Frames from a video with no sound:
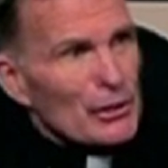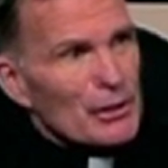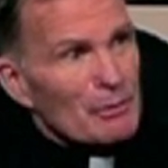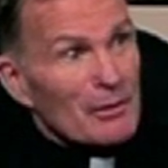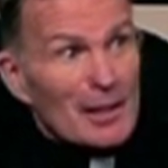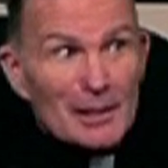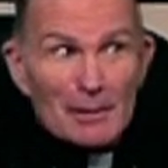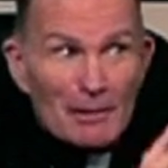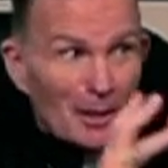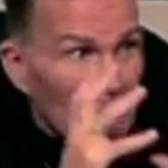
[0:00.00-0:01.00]
Church, we've got to
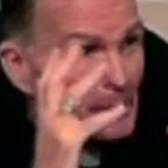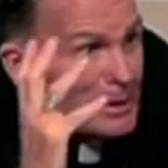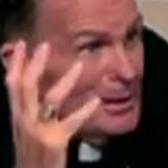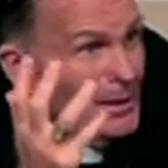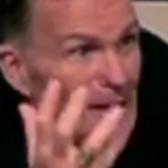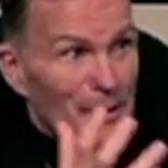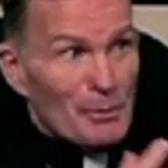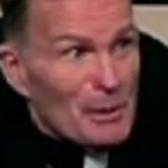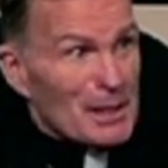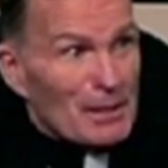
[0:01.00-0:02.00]
develop
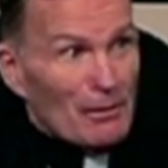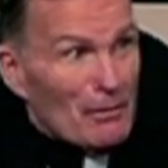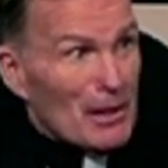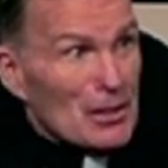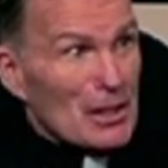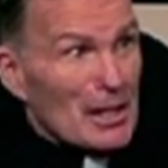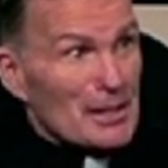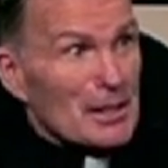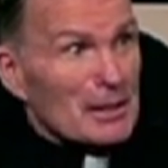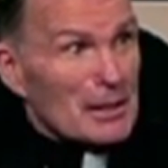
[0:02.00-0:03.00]
other ways of
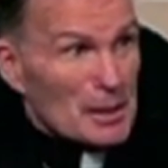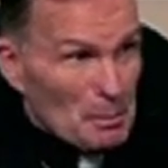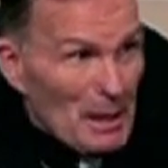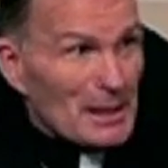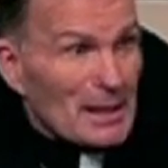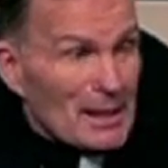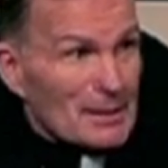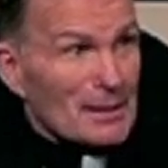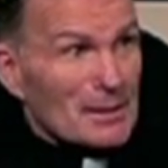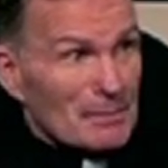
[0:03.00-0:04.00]
evangelizing Hispanic
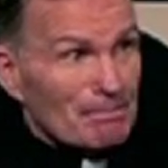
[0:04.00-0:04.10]
Catholics.